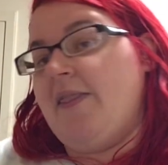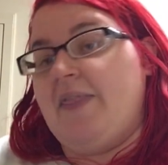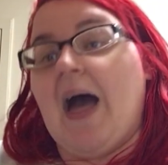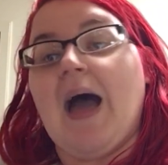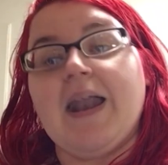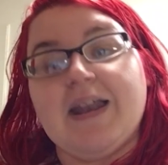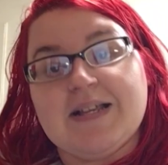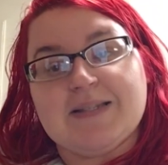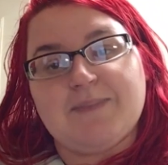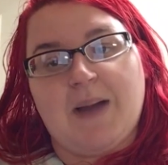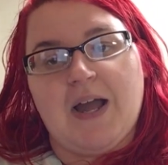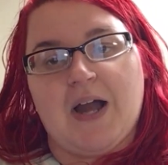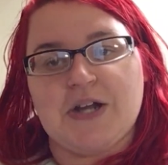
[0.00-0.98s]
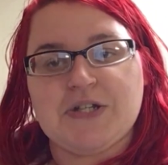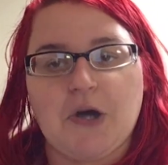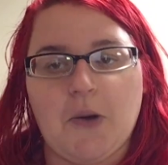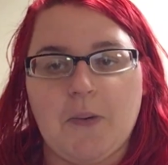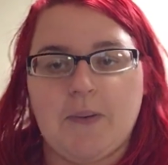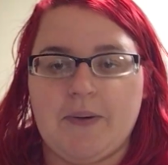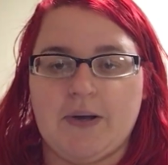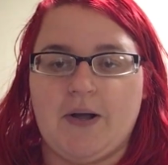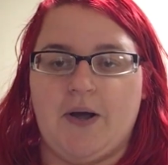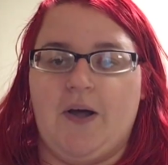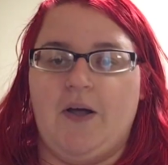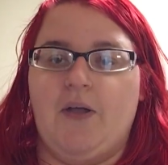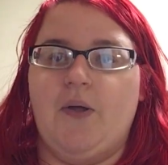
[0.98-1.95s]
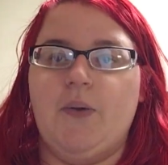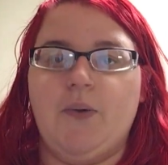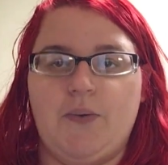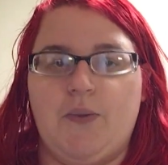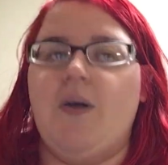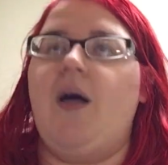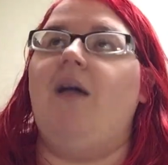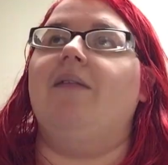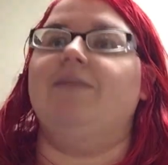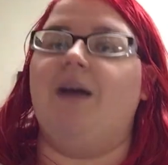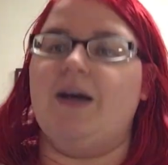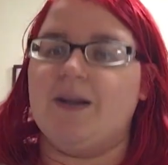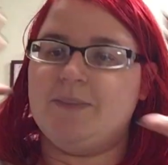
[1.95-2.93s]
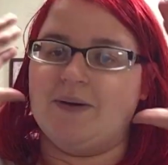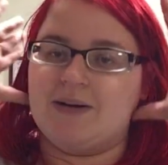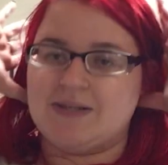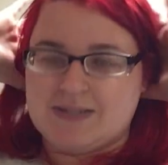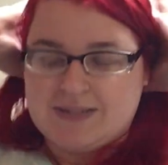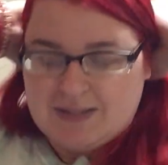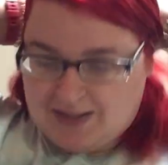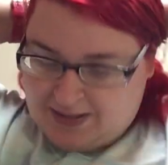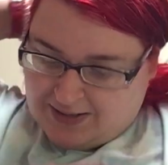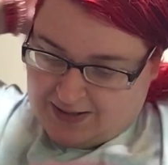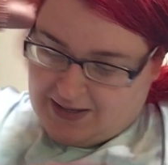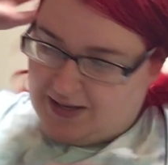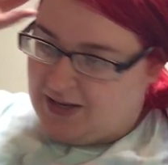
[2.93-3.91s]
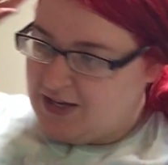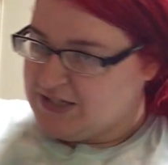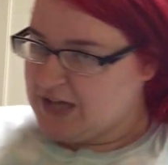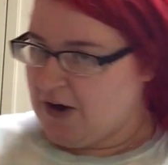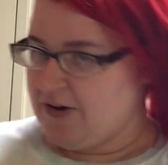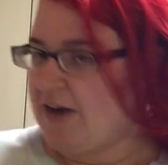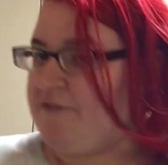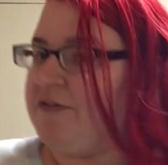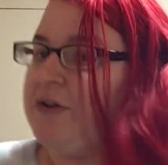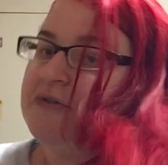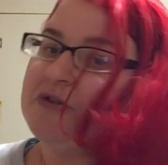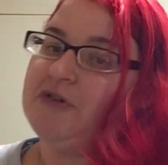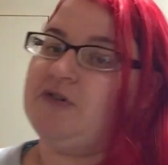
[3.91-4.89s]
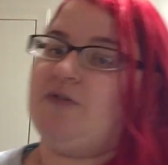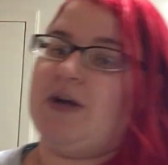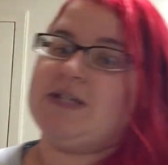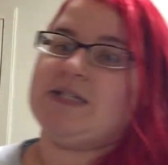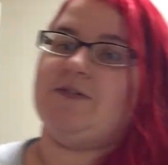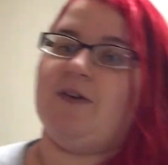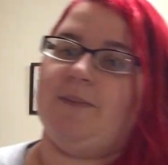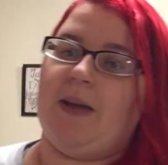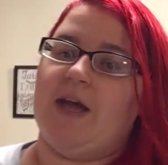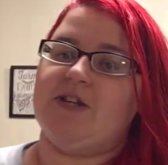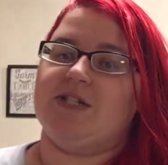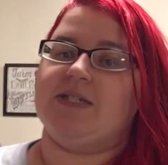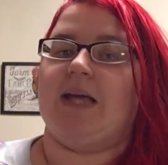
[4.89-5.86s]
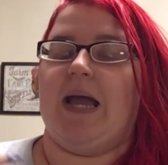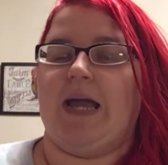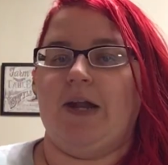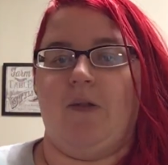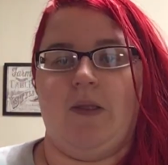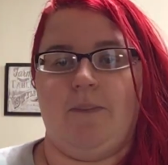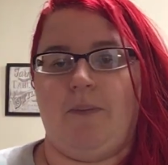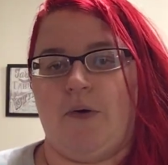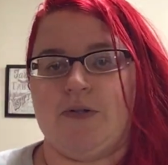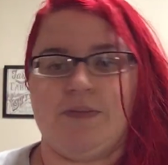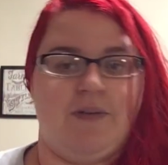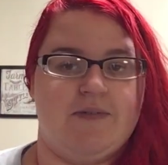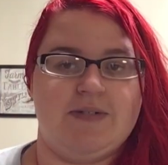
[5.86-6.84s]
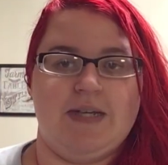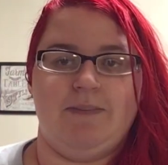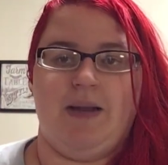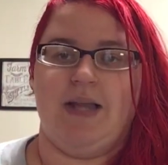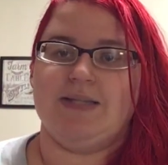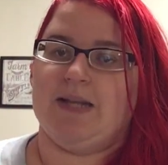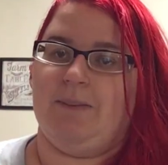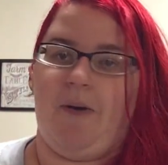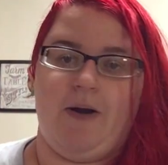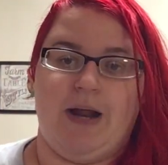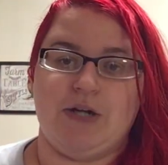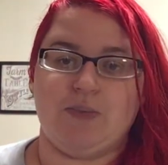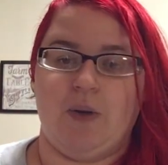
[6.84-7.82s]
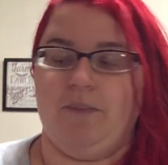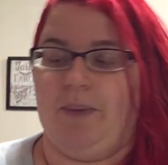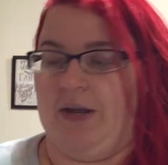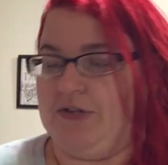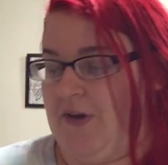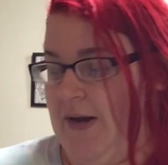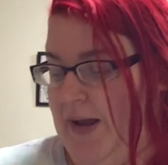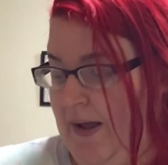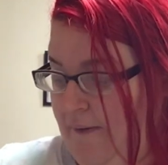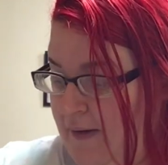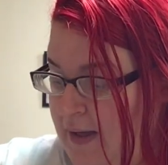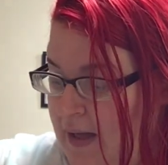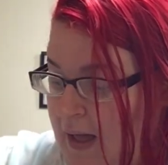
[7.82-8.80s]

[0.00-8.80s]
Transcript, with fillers: that is my October book haul. Whew, a lot of books. Sorry I flew through the rest of them. I just, I can only post 15 minutes and I'm already at 12 minutes right now.